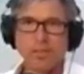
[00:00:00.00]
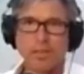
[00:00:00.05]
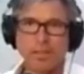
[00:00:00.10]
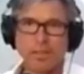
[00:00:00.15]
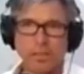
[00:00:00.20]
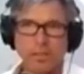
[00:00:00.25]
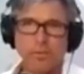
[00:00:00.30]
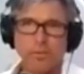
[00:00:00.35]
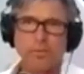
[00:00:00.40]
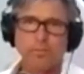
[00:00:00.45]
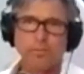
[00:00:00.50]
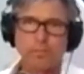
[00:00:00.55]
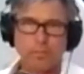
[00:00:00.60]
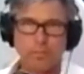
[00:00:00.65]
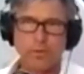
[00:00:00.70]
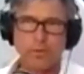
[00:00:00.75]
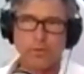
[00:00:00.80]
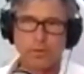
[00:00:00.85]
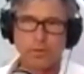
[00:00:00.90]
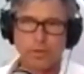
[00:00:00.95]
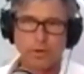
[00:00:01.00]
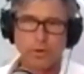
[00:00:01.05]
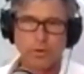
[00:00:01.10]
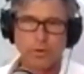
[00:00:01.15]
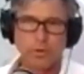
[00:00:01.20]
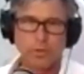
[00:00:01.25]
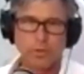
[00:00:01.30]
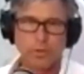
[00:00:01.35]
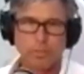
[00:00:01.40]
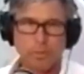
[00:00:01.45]
that you go
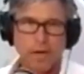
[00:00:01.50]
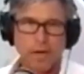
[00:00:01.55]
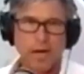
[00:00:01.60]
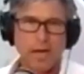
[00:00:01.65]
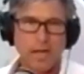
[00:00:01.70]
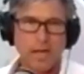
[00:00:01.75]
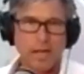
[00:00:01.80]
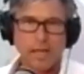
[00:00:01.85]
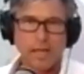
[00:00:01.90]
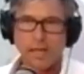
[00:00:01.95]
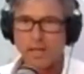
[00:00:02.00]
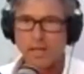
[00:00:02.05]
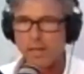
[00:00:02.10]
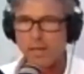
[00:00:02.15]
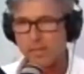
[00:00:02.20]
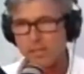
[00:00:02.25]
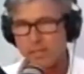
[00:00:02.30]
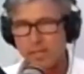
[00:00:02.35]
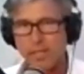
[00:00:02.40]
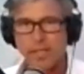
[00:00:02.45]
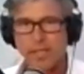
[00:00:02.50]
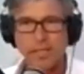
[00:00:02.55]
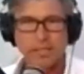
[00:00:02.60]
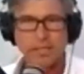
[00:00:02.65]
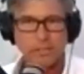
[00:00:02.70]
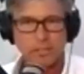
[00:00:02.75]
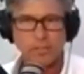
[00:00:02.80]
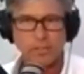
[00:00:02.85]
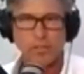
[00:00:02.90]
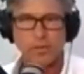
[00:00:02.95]
and you buy a ticket
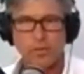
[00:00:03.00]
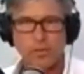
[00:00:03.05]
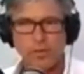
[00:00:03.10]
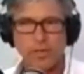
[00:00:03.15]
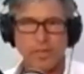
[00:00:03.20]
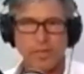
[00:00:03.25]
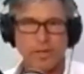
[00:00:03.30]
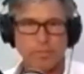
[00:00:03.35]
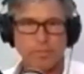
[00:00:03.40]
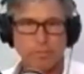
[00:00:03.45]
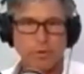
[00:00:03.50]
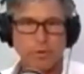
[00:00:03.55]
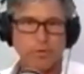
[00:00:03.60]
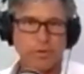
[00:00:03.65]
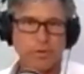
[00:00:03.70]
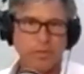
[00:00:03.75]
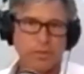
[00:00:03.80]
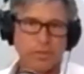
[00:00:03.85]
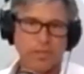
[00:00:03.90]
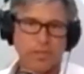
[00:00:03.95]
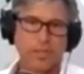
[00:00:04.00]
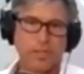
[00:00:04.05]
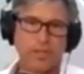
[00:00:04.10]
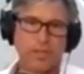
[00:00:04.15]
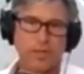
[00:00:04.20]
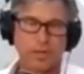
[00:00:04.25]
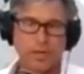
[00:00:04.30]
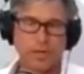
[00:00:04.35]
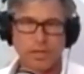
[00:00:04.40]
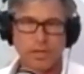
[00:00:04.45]
to at a movie
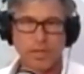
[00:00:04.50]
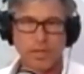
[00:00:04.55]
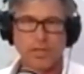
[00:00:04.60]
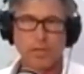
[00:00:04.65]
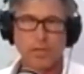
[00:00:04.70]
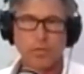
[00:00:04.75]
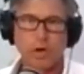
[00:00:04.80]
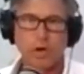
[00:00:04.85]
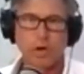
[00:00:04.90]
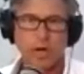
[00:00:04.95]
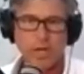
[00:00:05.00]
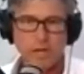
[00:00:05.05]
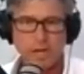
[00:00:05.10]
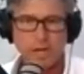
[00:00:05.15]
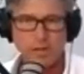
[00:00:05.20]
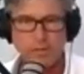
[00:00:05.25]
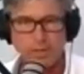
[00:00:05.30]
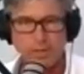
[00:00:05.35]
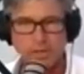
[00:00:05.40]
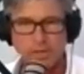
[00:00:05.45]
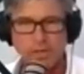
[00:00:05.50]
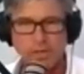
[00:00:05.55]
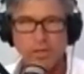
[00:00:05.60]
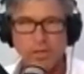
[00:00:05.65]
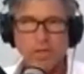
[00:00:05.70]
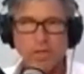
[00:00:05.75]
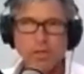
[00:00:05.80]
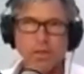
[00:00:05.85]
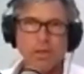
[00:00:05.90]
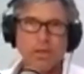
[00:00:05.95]
theater and you walk out thinking,
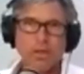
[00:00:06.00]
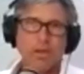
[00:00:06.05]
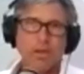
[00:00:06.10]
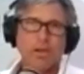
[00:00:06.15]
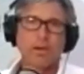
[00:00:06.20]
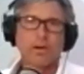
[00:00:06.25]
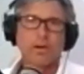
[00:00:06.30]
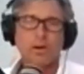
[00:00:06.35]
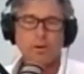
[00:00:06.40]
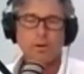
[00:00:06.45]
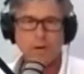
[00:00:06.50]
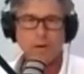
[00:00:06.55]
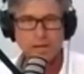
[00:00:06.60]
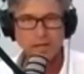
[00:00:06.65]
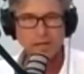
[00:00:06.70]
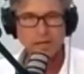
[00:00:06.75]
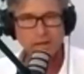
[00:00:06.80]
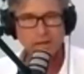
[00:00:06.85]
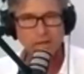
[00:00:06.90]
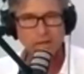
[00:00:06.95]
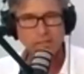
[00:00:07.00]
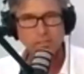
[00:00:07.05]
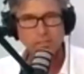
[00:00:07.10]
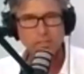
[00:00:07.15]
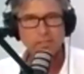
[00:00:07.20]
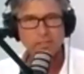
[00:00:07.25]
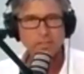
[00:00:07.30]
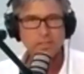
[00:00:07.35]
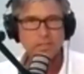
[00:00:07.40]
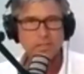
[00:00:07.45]
oh my gosh,
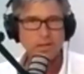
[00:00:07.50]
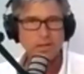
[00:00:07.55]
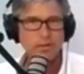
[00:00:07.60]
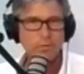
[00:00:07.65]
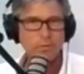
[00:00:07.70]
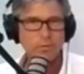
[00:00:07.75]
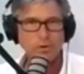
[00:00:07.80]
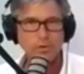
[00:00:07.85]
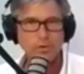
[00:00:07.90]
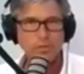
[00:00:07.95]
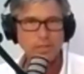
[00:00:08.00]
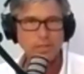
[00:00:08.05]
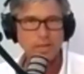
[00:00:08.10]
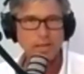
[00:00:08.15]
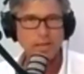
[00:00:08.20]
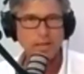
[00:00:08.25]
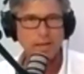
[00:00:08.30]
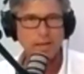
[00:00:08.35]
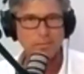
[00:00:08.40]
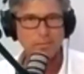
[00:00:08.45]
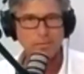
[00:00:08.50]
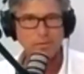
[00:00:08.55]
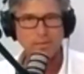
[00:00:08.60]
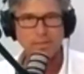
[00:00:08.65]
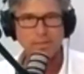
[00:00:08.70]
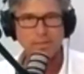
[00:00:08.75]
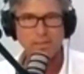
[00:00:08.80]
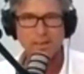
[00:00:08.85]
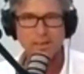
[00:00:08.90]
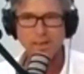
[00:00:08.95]
how in the world did that happen?
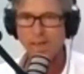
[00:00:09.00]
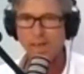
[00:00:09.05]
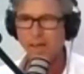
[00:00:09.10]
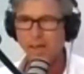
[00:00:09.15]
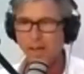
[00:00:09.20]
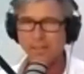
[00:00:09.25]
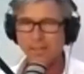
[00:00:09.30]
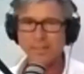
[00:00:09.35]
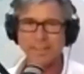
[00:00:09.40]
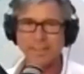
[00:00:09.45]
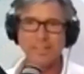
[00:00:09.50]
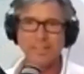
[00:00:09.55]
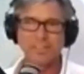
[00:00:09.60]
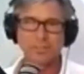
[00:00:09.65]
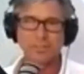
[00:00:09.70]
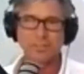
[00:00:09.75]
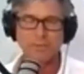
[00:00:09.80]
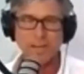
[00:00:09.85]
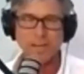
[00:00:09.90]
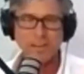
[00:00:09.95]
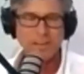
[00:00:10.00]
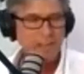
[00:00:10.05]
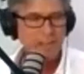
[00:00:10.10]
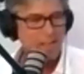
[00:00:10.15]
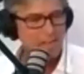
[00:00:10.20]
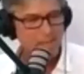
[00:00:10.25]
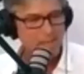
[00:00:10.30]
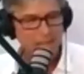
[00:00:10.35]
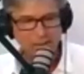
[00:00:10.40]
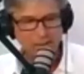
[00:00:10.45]
How did he survive?
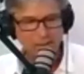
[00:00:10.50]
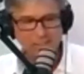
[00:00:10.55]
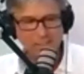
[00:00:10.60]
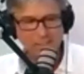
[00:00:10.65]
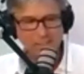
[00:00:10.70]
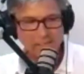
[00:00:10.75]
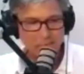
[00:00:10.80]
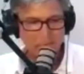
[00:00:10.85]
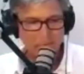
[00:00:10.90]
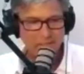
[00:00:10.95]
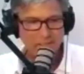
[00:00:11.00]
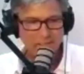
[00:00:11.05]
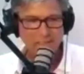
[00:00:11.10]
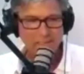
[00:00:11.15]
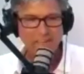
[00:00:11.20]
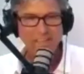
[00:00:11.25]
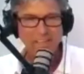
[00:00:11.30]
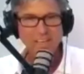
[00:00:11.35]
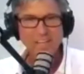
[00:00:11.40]
And on top of that,